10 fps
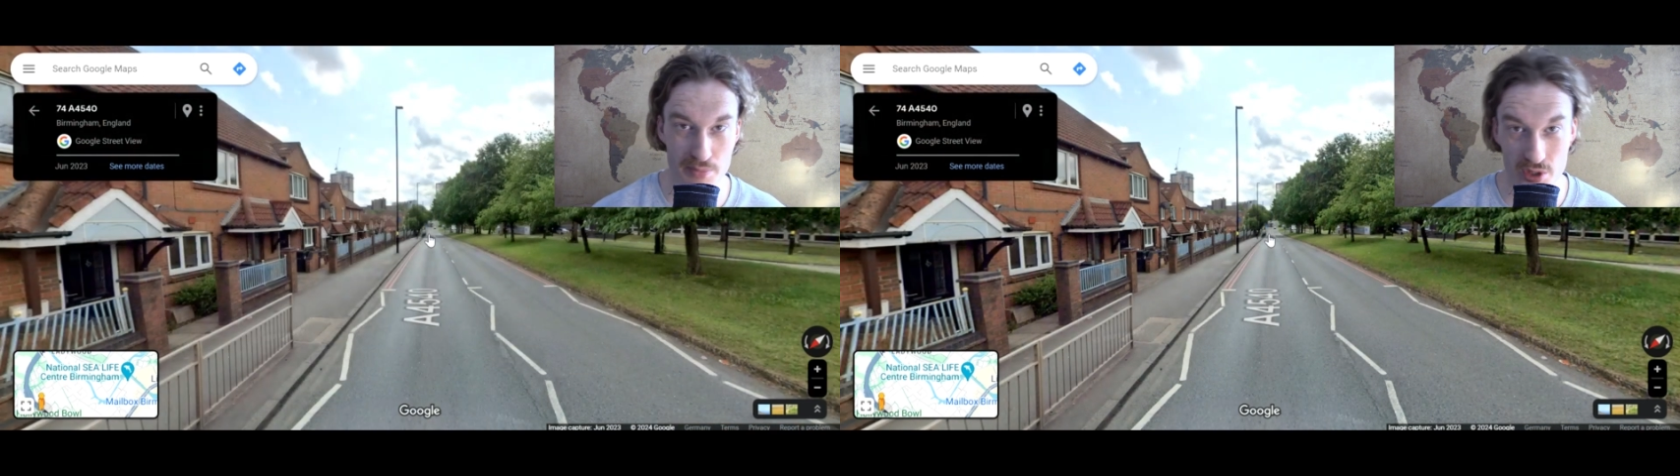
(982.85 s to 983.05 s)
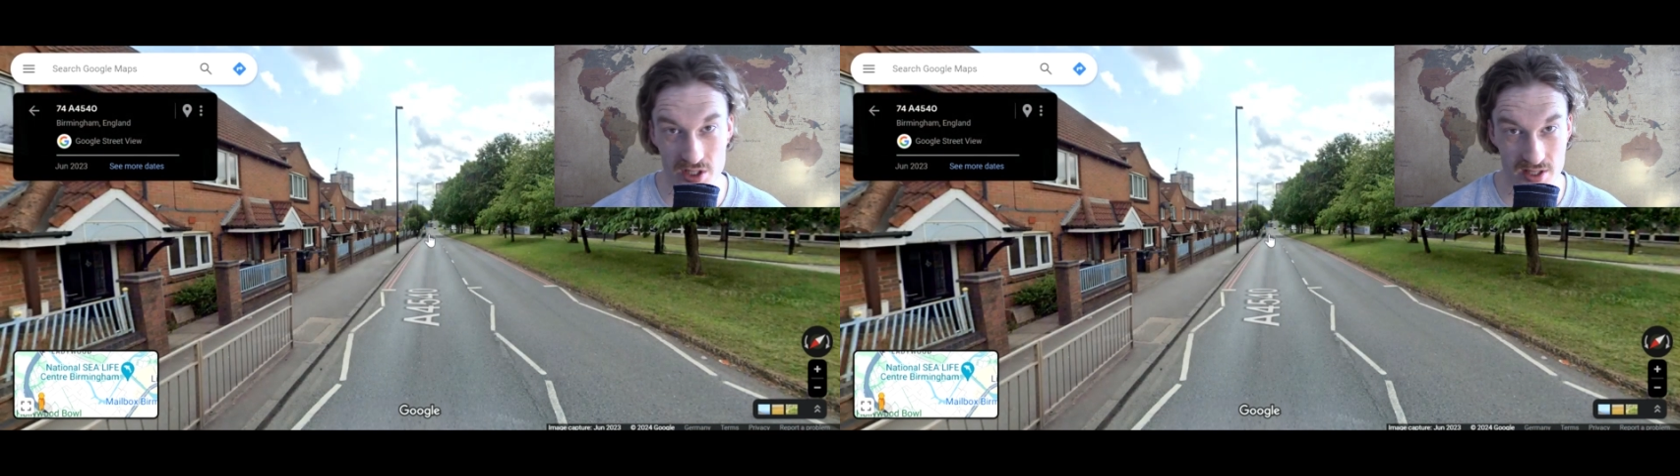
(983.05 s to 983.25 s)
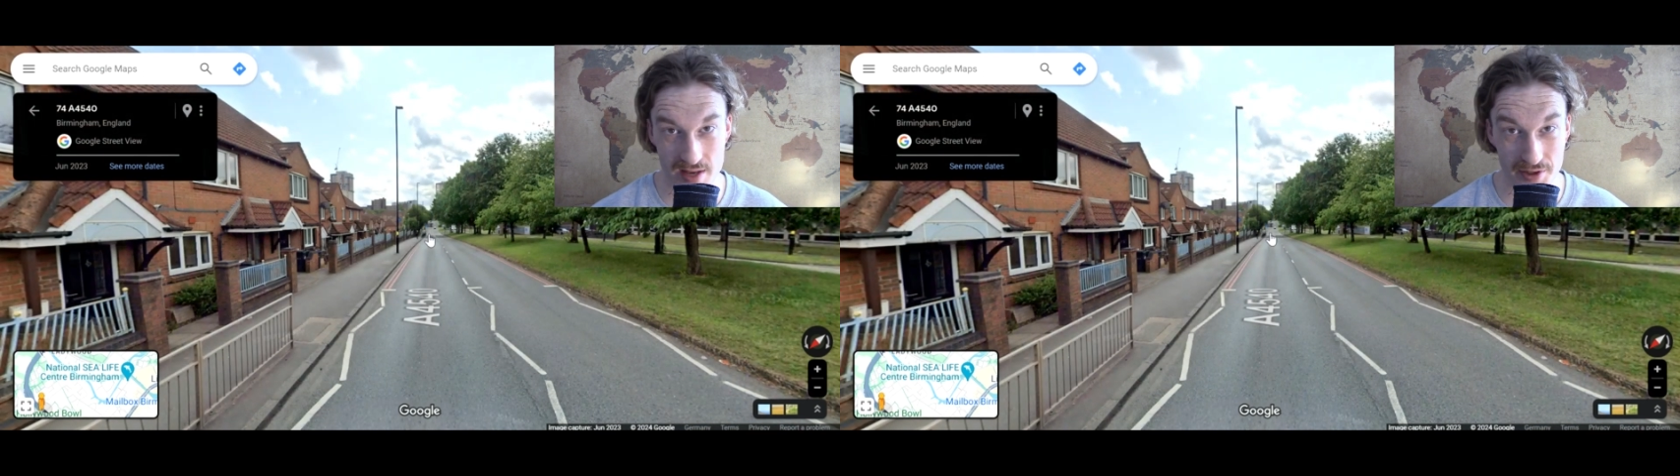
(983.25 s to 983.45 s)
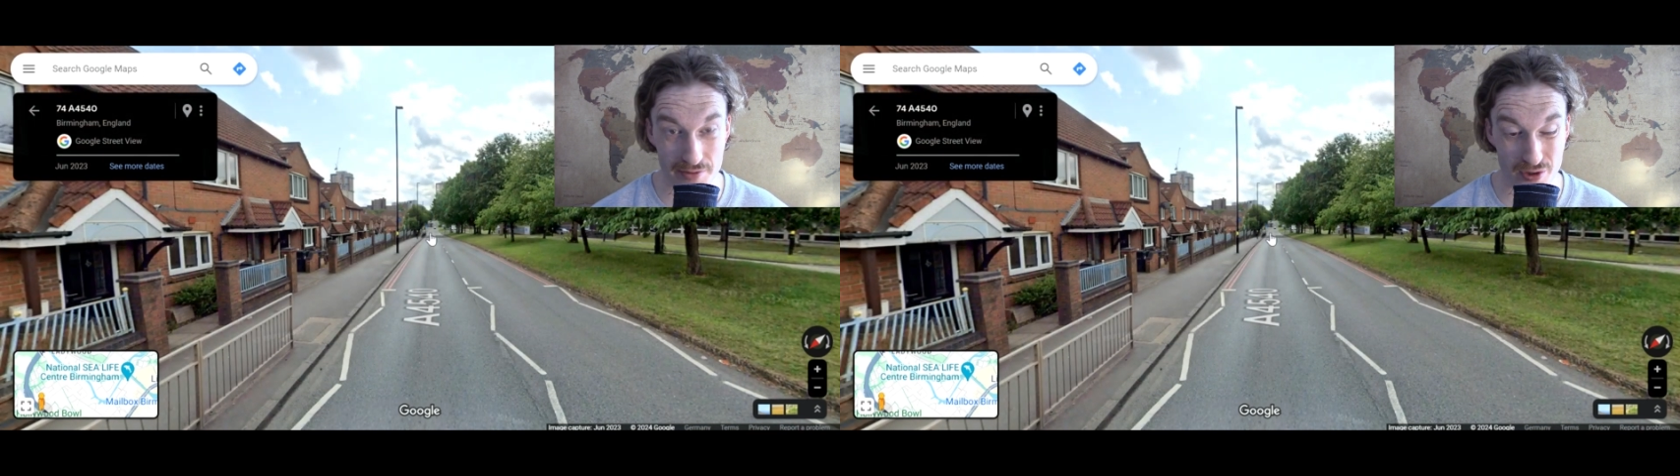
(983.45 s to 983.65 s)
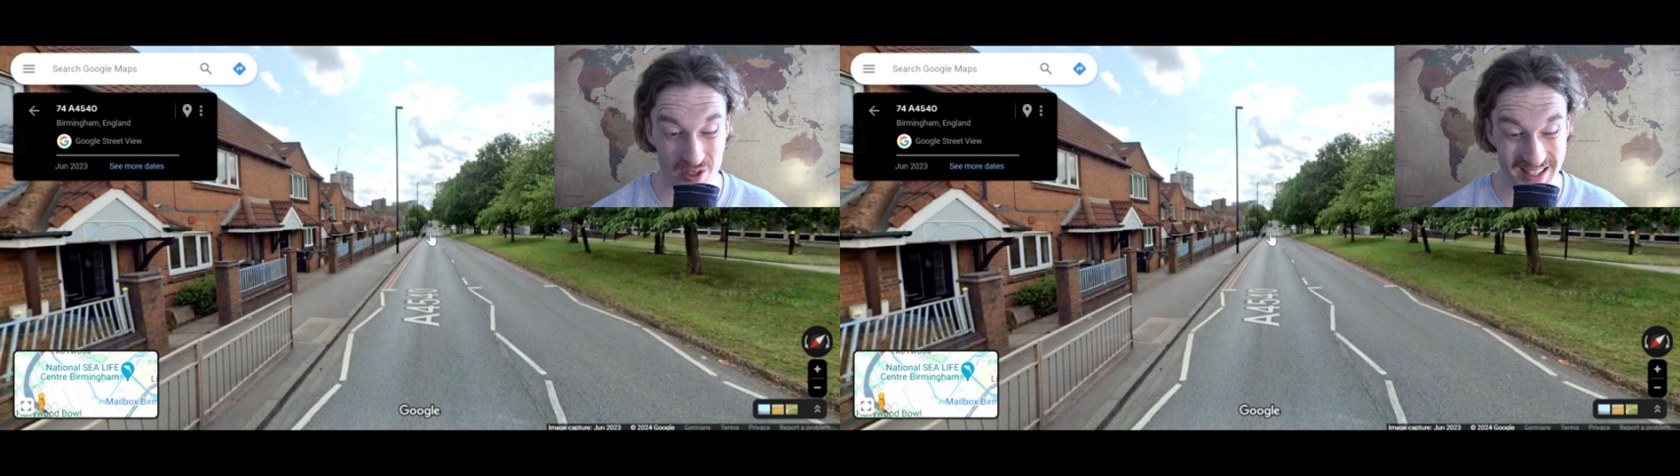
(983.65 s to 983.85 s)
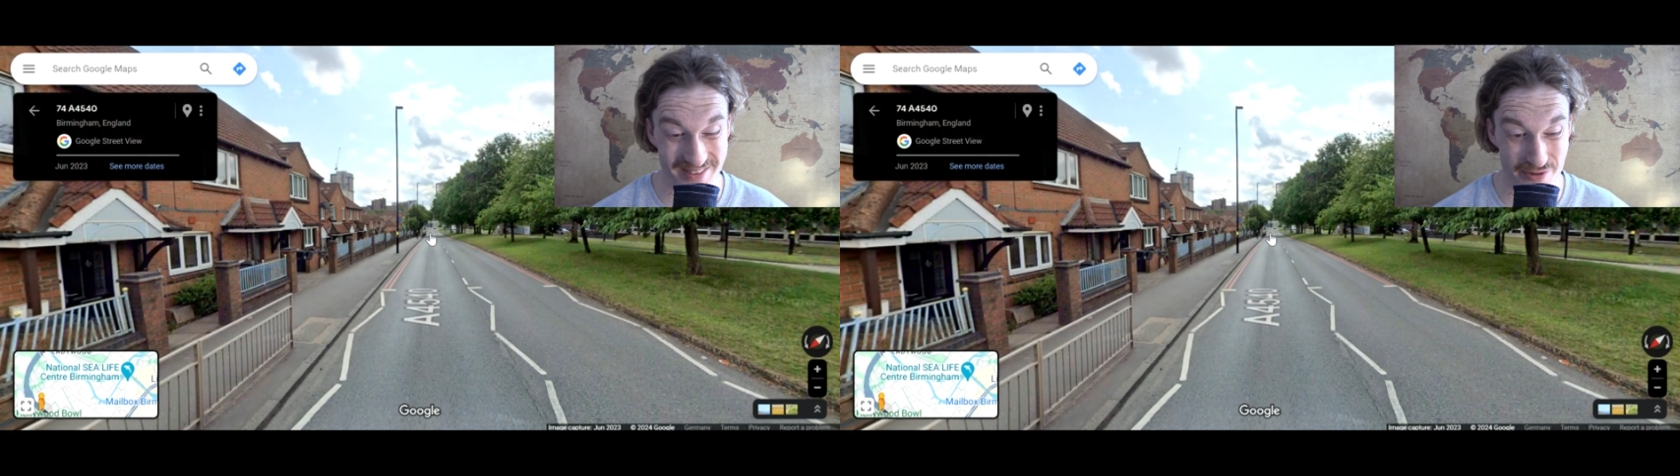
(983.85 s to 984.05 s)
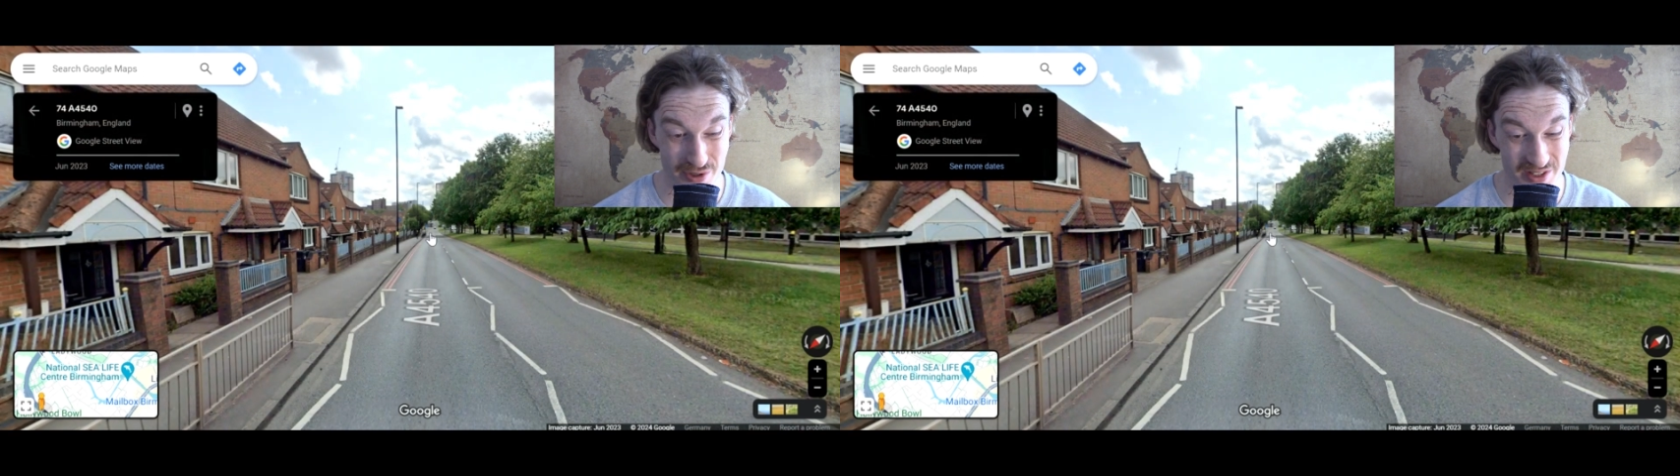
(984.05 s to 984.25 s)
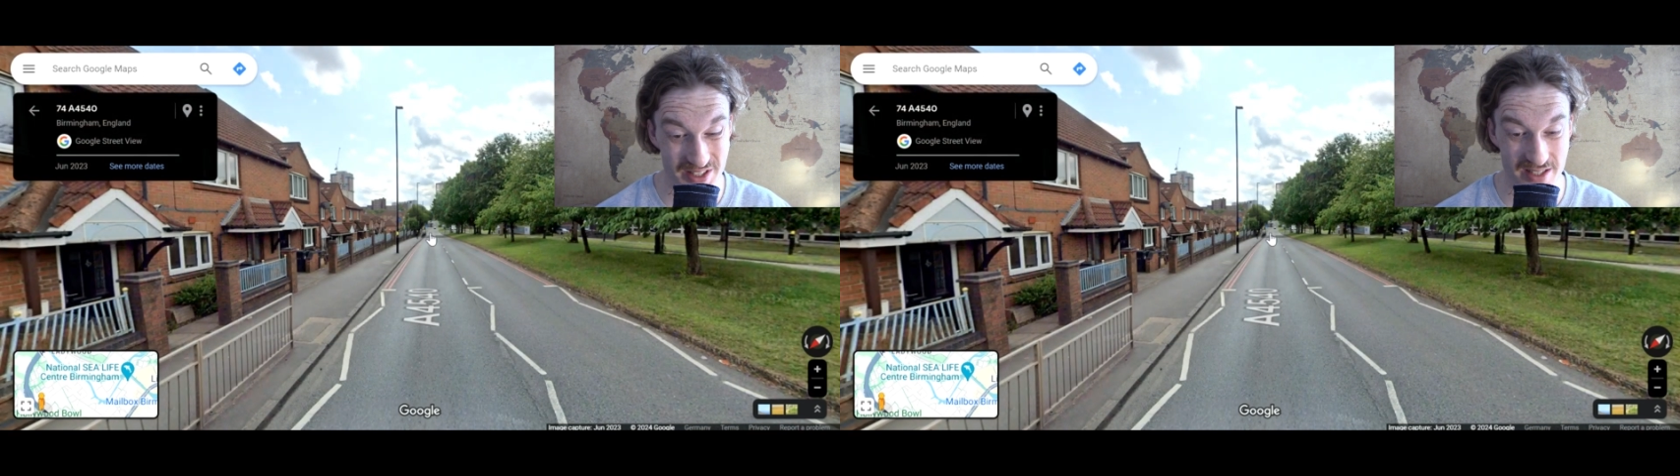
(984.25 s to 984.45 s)
Brits having
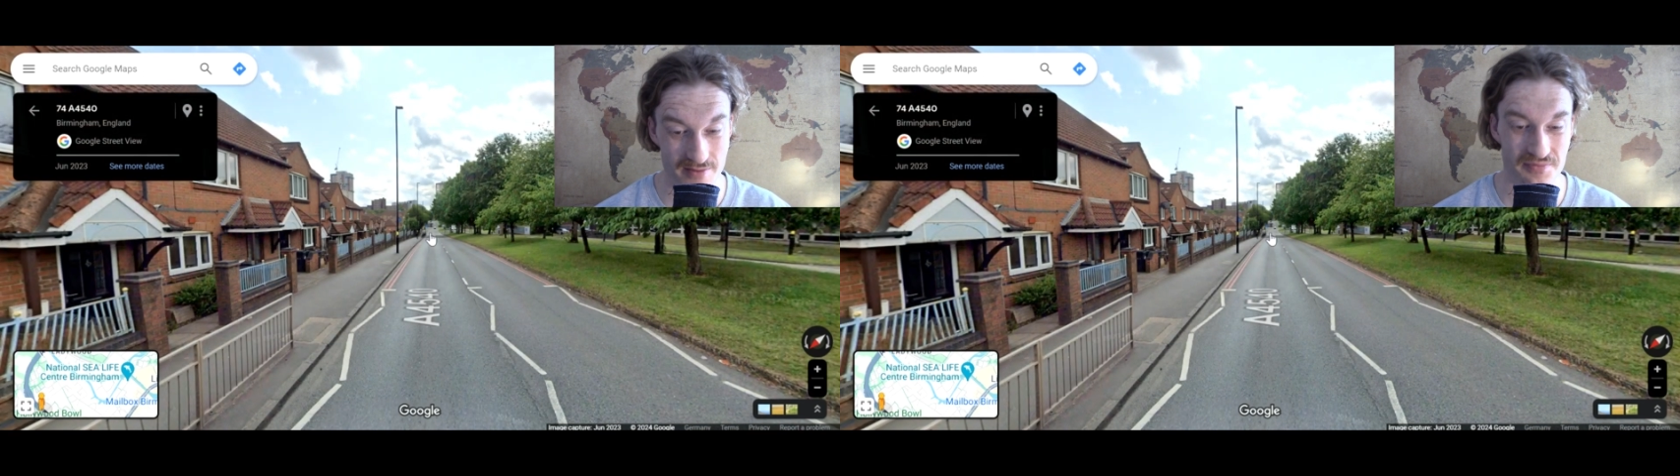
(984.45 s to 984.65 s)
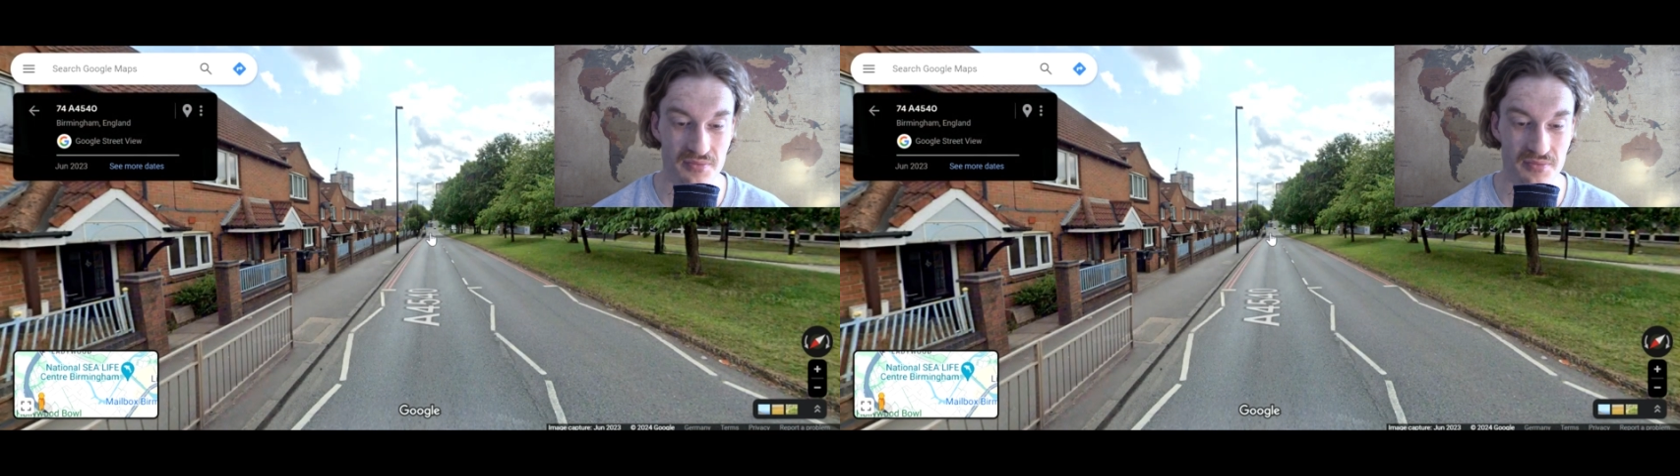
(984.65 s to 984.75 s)
fallen in,